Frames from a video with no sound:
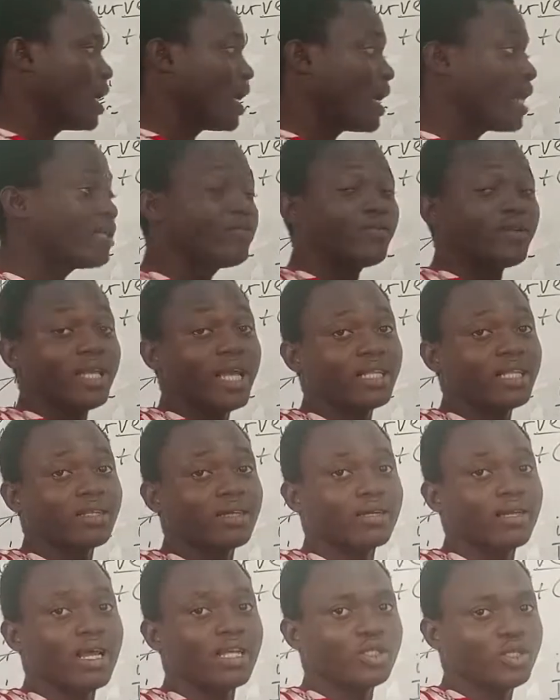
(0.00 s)
And if you like the
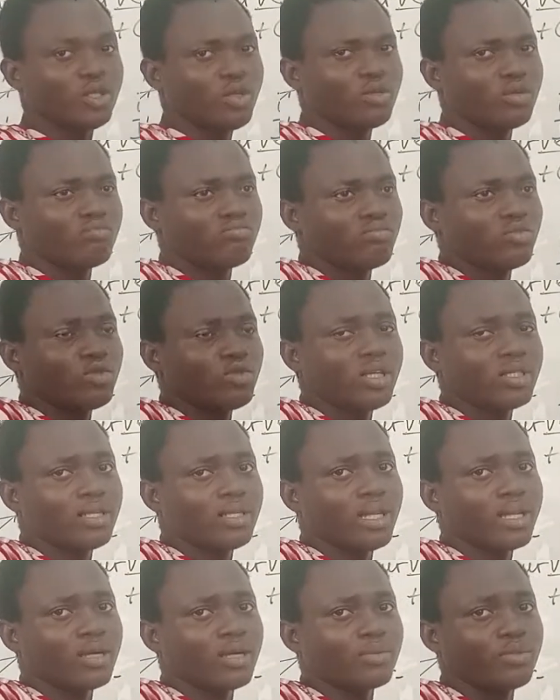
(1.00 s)
class, who doesn't
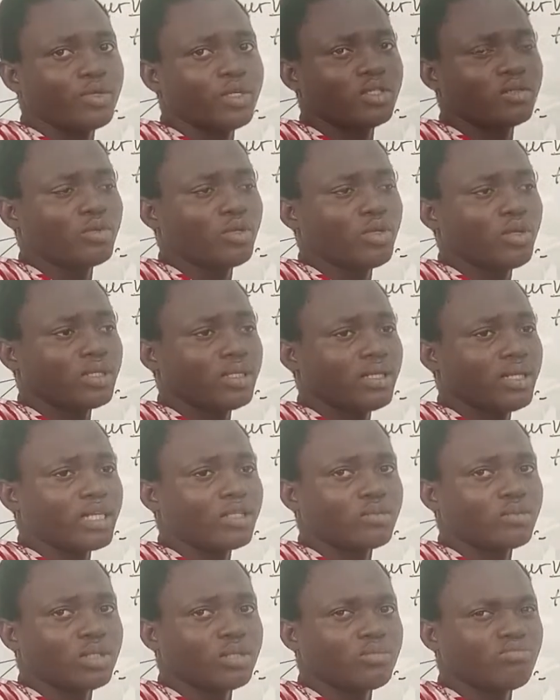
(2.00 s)
like praise, who doesn't
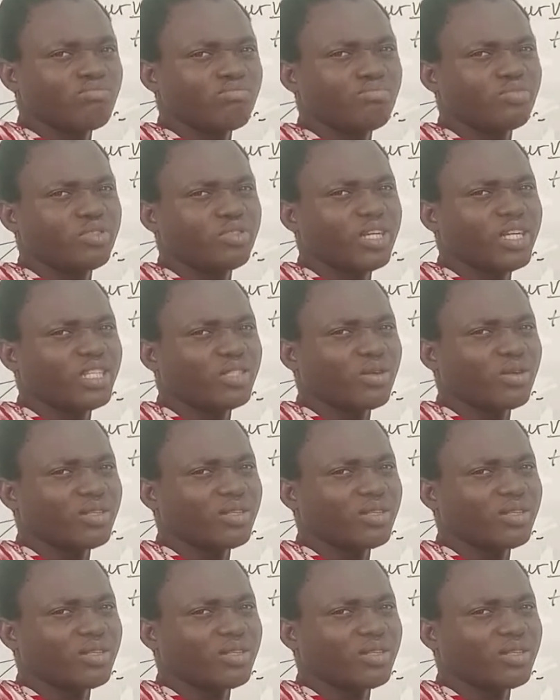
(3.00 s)
like to be praised